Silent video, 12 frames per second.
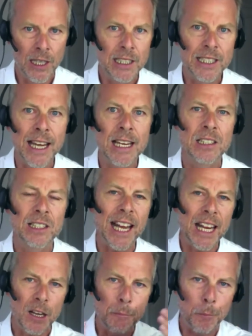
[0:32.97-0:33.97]
takes
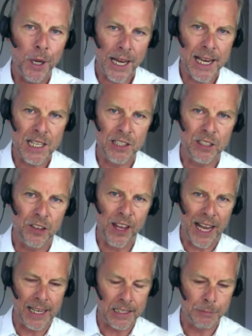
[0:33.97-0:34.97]
second place to
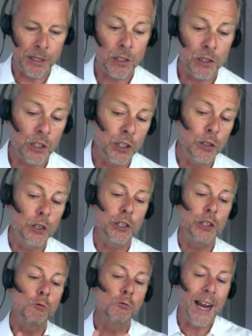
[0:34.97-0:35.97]
that, because as soon as
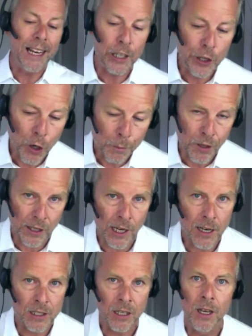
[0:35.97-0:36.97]
you rank your
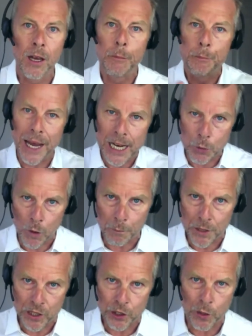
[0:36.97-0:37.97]
product, page one,
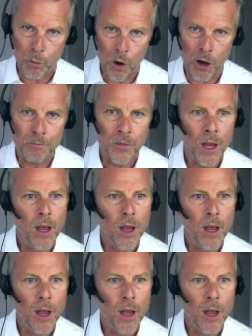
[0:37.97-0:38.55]
position one,